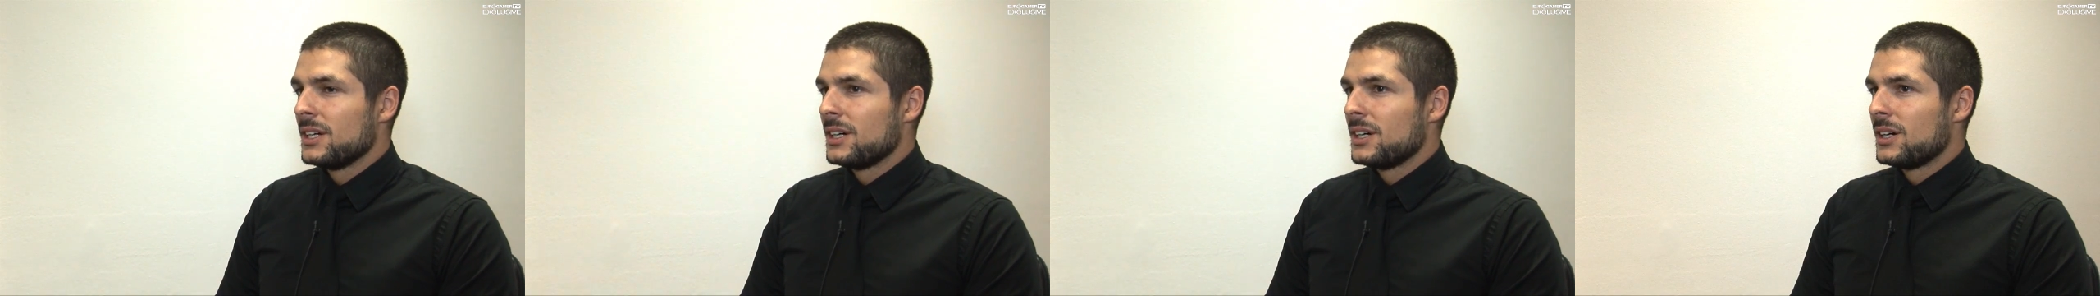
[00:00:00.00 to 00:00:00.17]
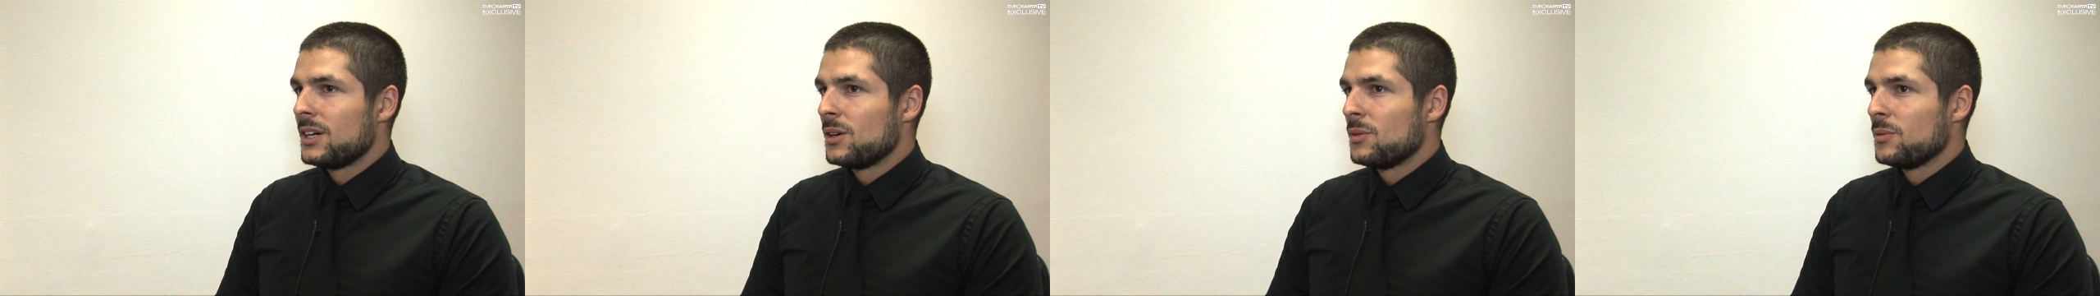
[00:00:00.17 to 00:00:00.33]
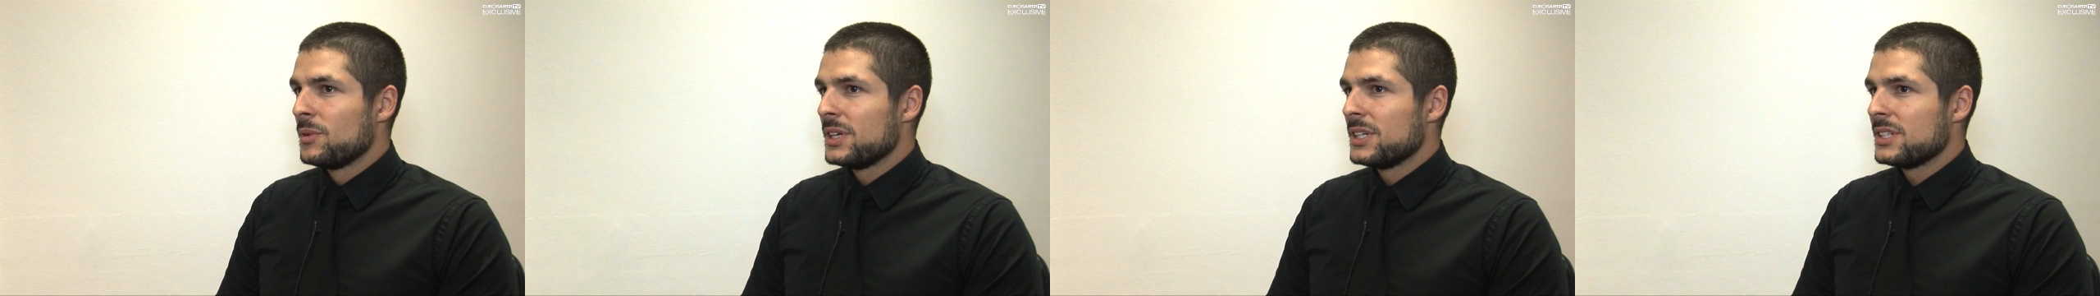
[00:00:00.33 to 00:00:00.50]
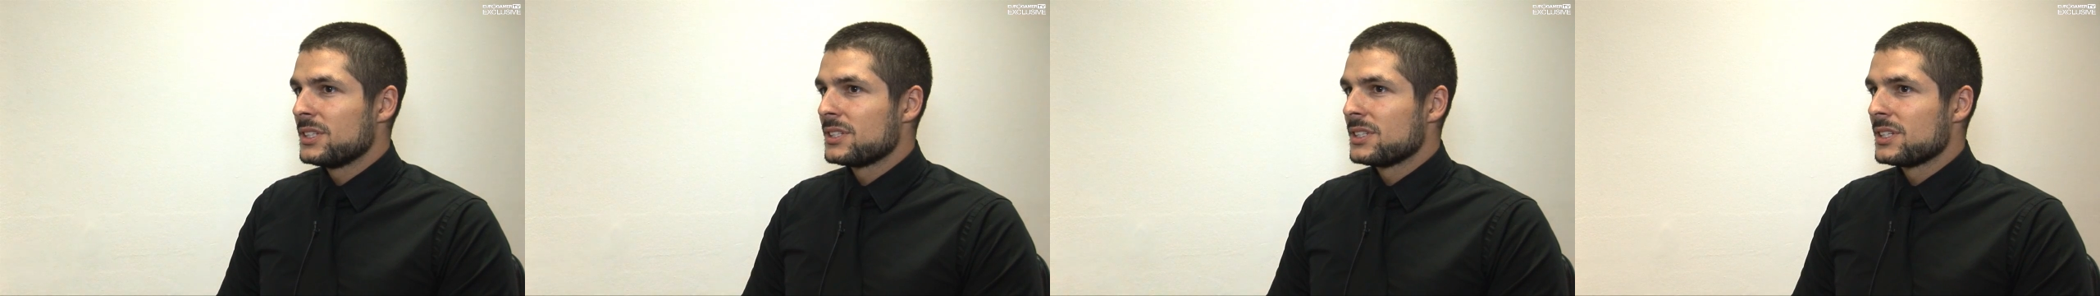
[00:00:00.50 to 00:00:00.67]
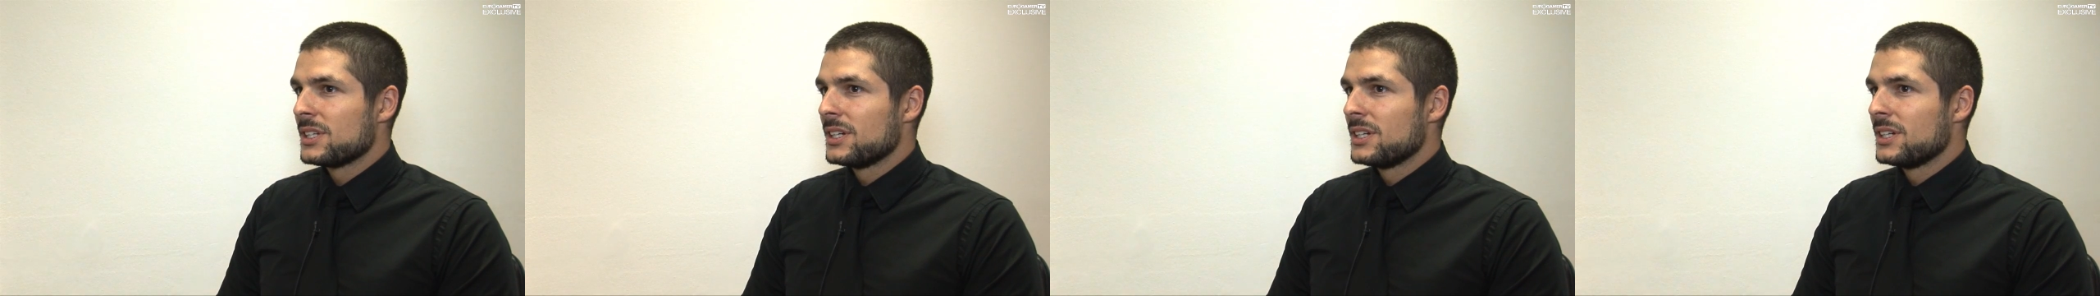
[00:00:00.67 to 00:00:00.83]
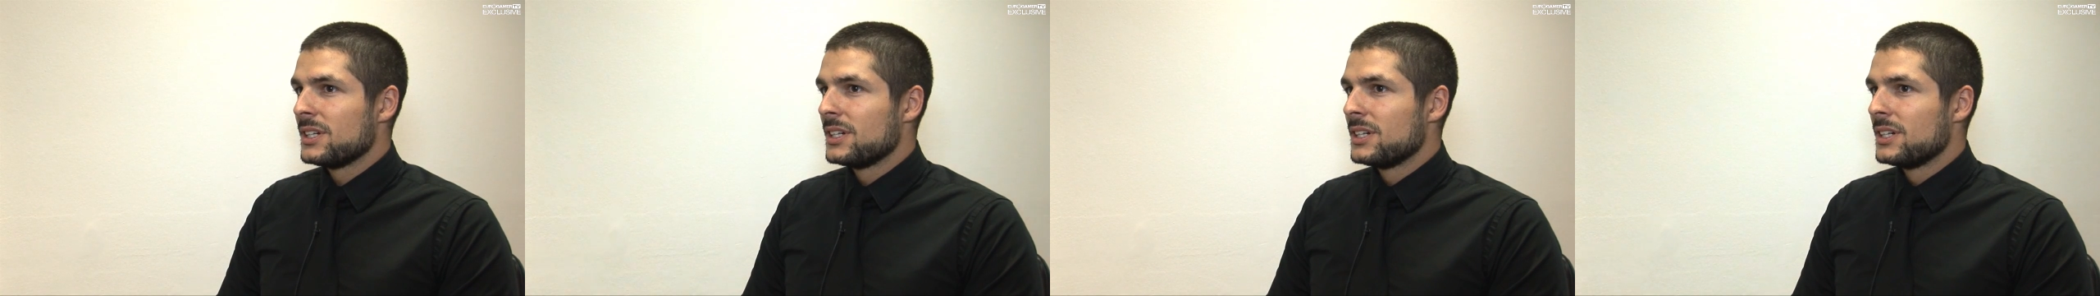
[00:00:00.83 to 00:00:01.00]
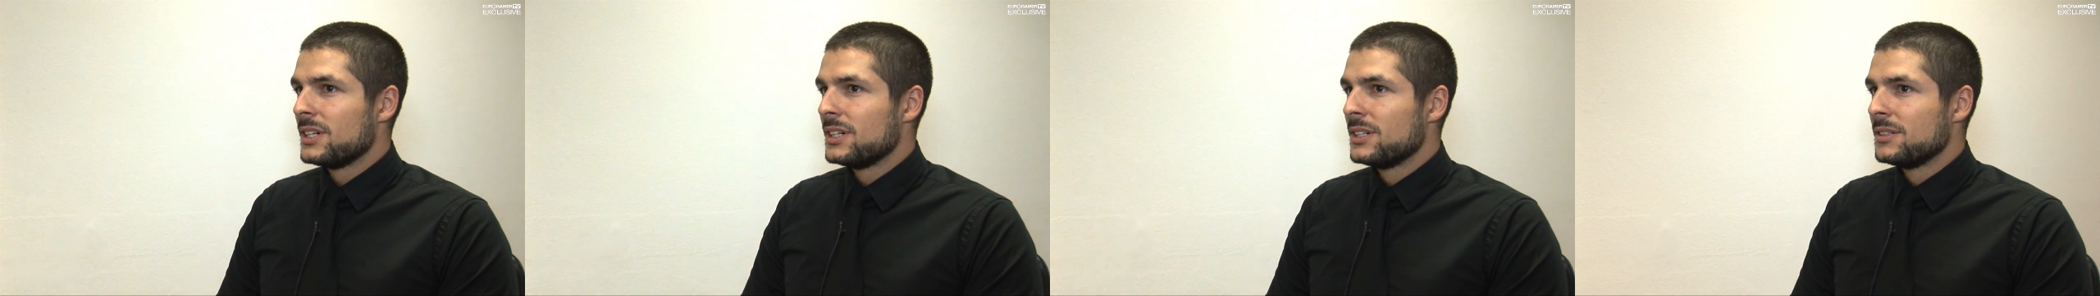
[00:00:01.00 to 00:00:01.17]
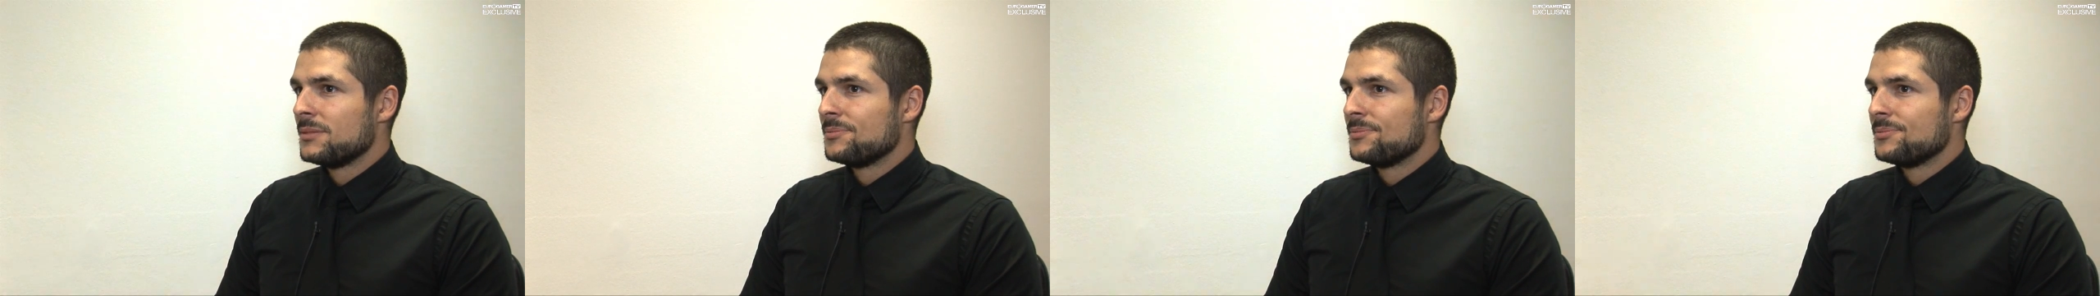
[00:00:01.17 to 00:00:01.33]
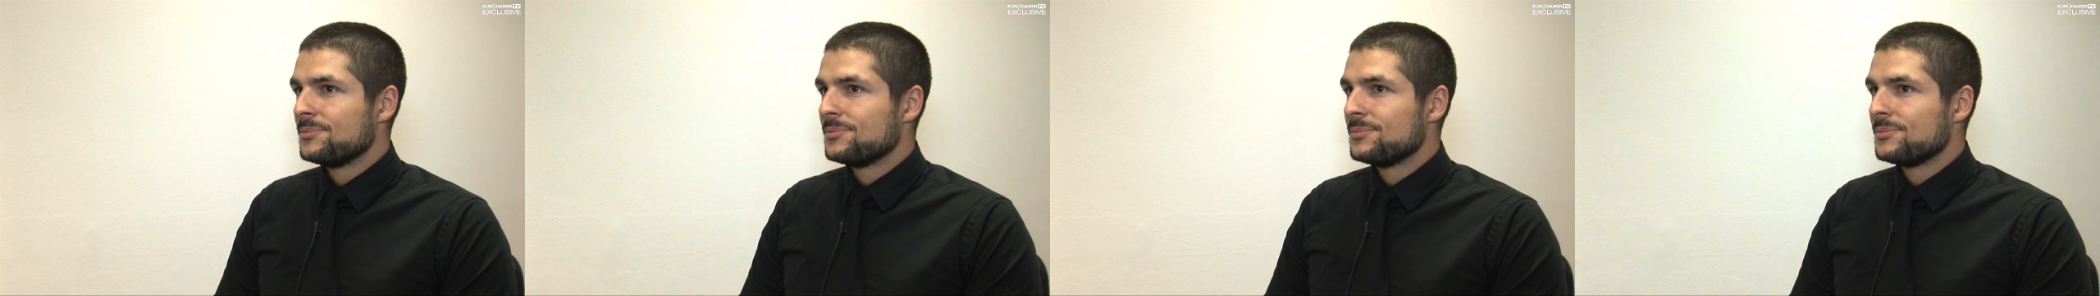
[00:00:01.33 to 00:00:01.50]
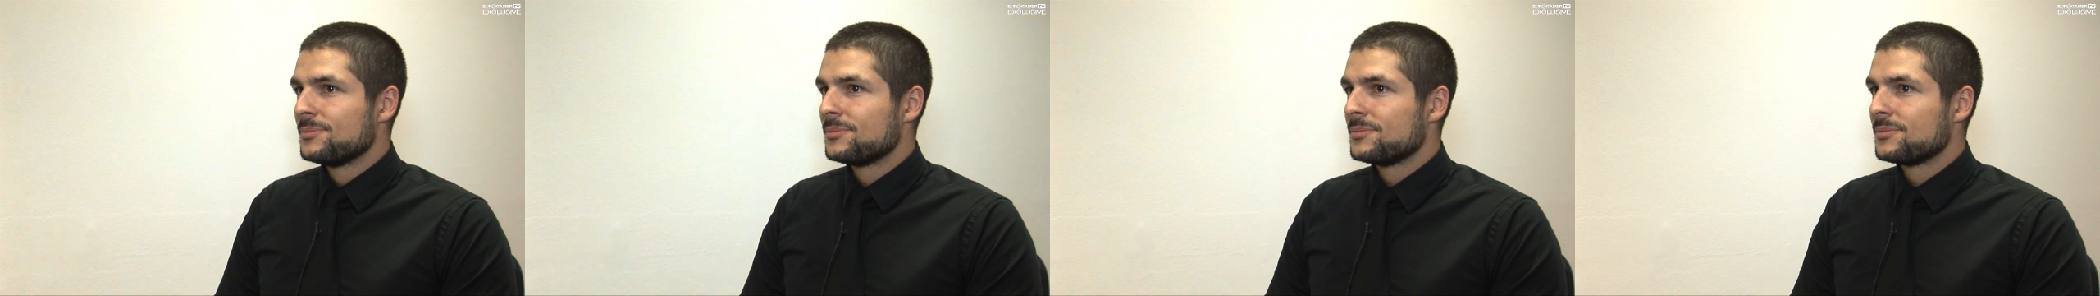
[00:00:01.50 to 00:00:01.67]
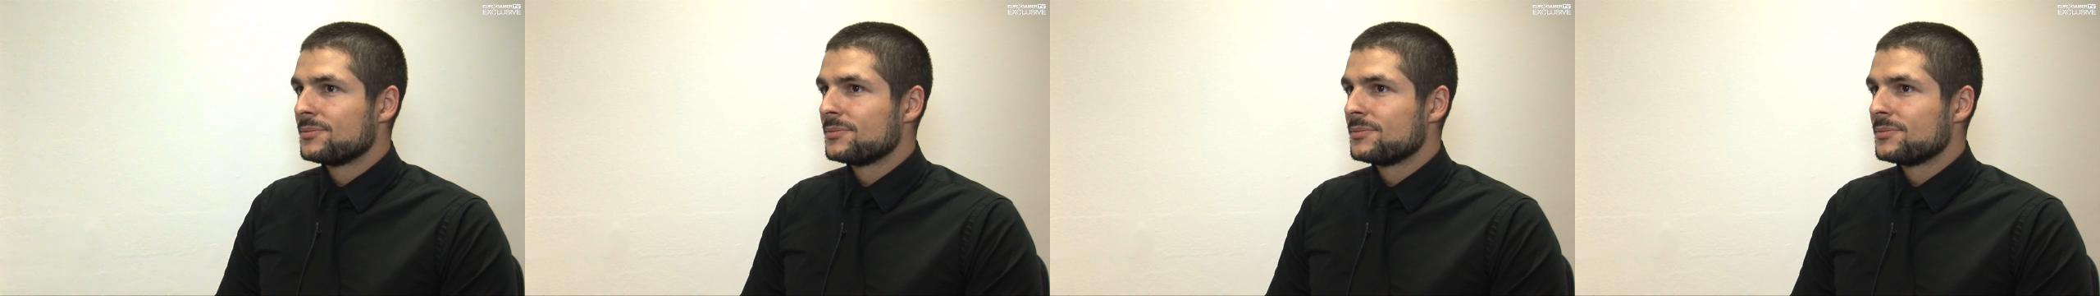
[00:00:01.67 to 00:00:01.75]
Always do